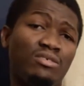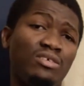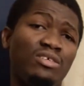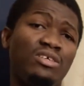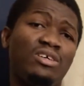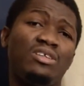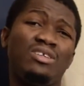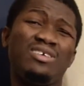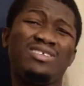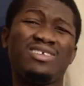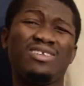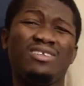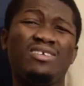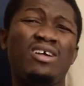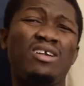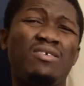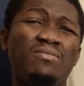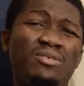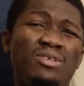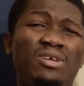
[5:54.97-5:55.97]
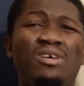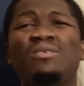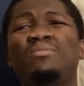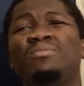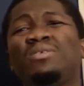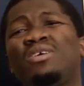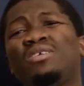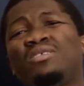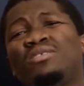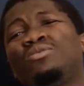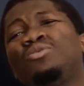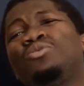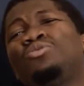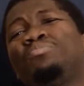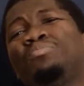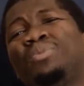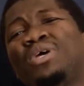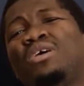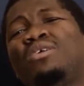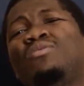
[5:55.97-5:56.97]
there's a lot of job, there's
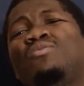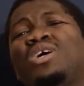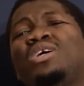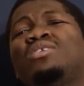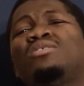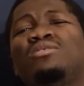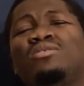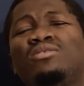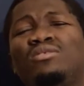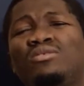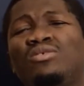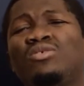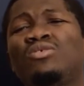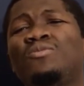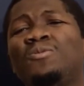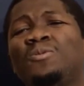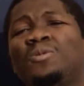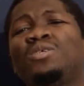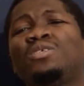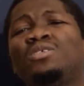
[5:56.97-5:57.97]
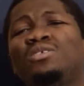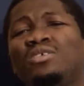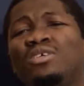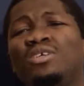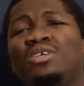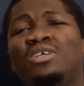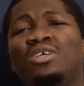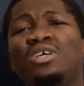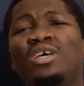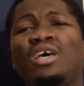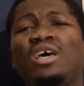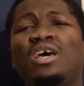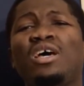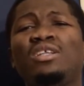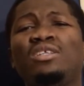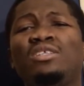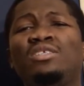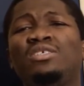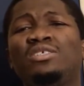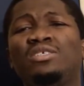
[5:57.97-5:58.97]
good pay, why not go for it?
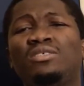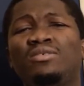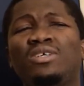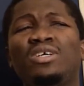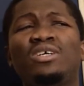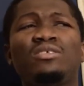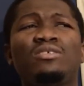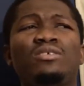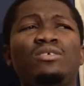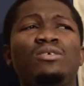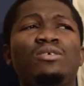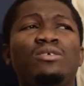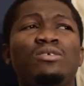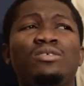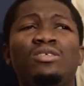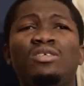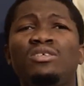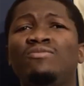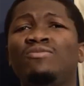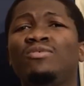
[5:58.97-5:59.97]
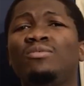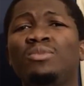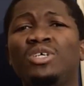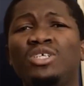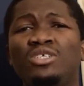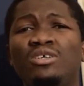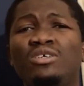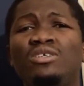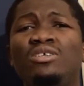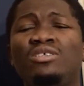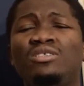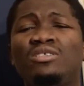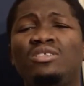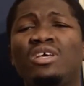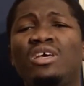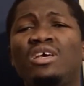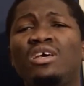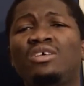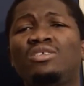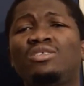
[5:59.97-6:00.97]
And the stress or the information is
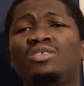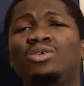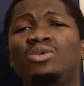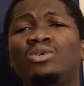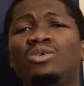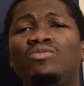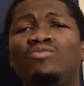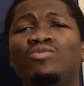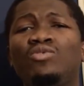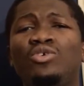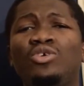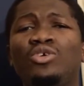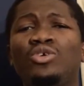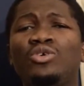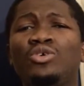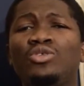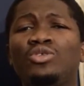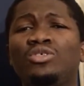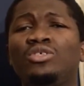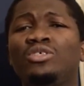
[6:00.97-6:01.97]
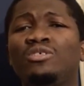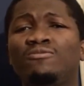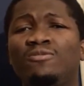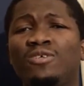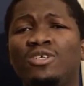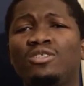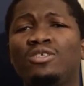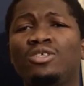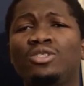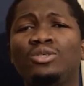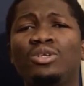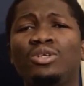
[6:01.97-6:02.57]
there. So even though you go to the university to